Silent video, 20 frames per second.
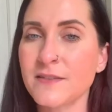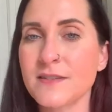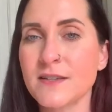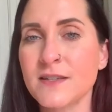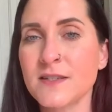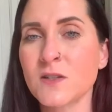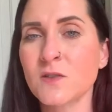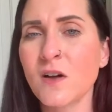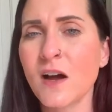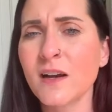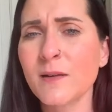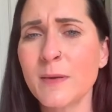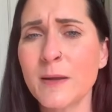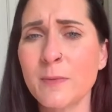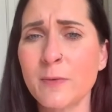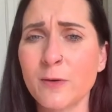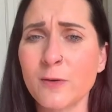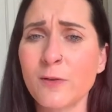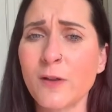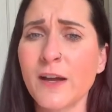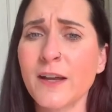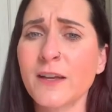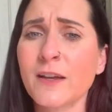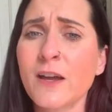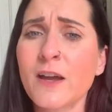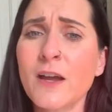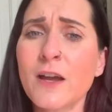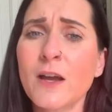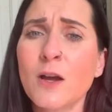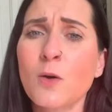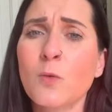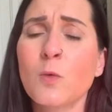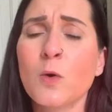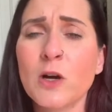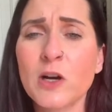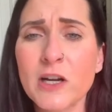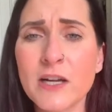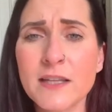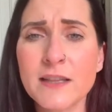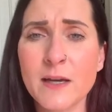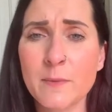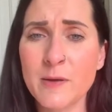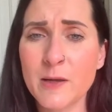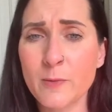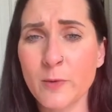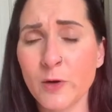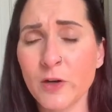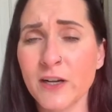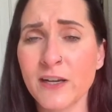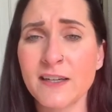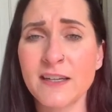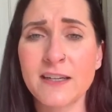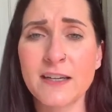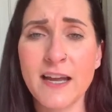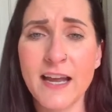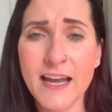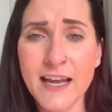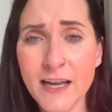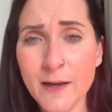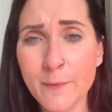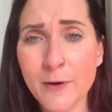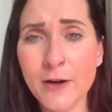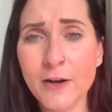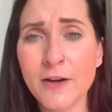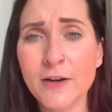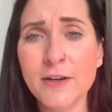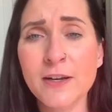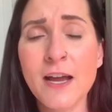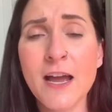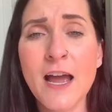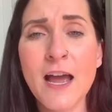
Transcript: Because a lot of people are like worried that people are going to get hammered